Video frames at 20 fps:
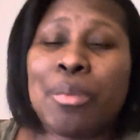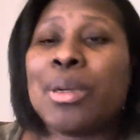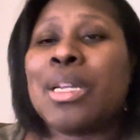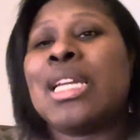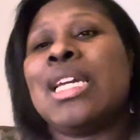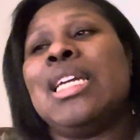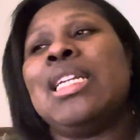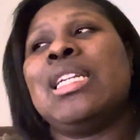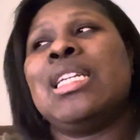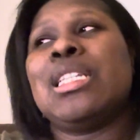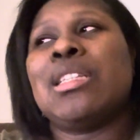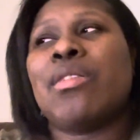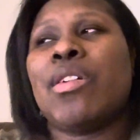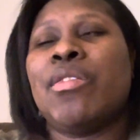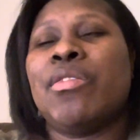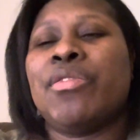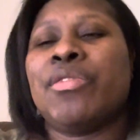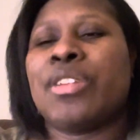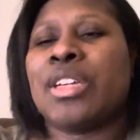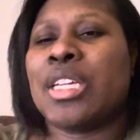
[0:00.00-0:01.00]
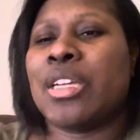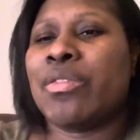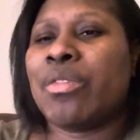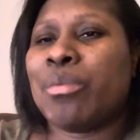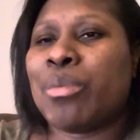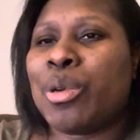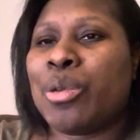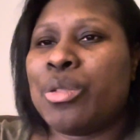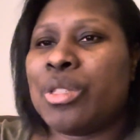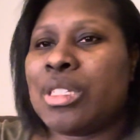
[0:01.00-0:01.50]
But Kandi's a very forgiving
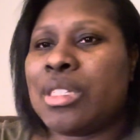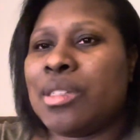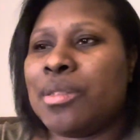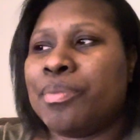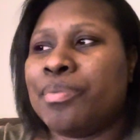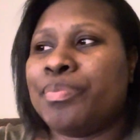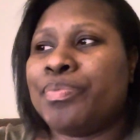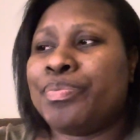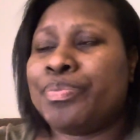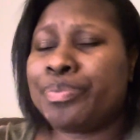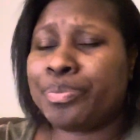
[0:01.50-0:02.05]
person.